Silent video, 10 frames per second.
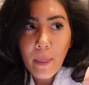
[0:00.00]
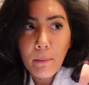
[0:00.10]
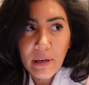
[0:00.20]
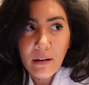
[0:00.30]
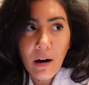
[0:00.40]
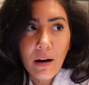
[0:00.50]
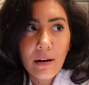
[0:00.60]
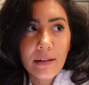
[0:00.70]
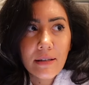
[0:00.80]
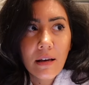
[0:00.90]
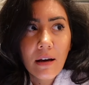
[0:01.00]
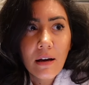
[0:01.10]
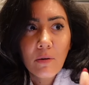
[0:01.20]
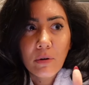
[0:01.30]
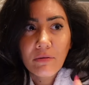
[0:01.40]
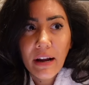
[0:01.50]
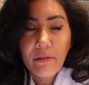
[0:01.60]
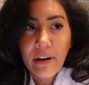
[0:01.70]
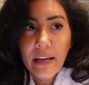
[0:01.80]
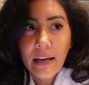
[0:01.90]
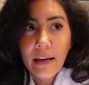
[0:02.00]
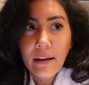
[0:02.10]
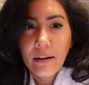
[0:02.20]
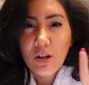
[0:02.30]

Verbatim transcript: because we're renovating